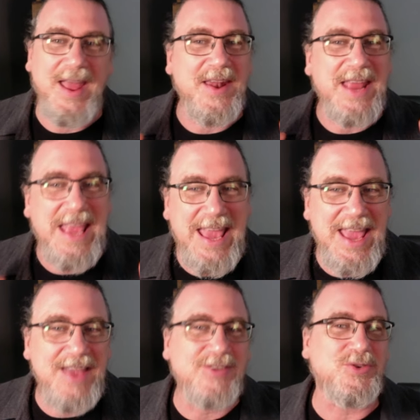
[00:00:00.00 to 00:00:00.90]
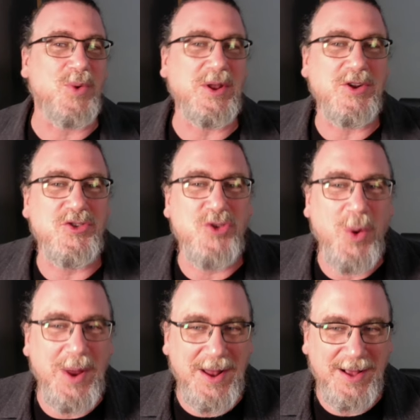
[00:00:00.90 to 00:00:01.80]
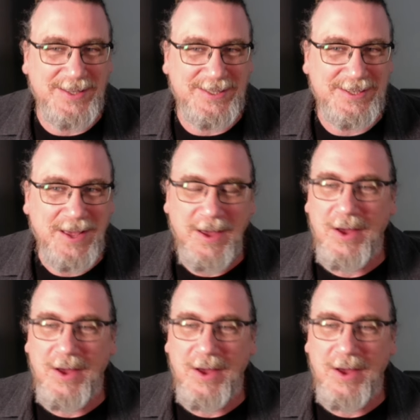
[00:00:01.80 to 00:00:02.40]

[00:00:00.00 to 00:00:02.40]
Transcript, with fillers: And he is going to join us